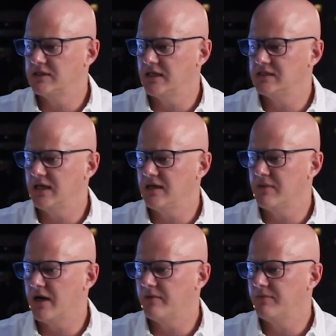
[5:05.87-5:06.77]
It sends the
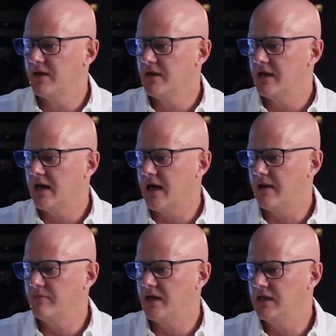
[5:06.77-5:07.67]
email,
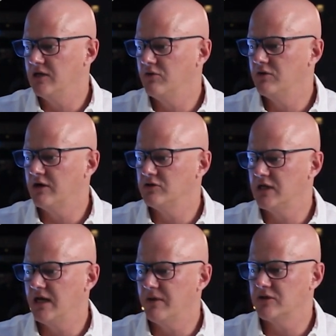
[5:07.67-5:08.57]
and then who those
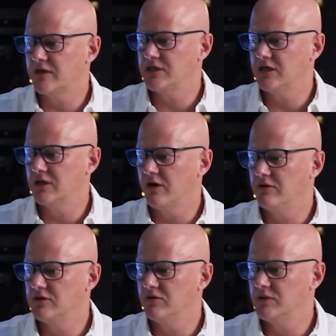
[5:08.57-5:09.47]
emails are actually going to
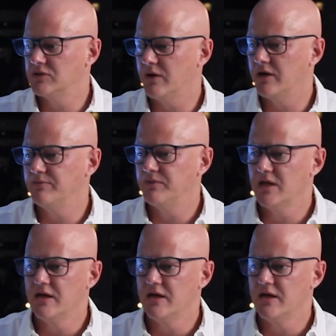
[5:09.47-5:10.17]
go to as well.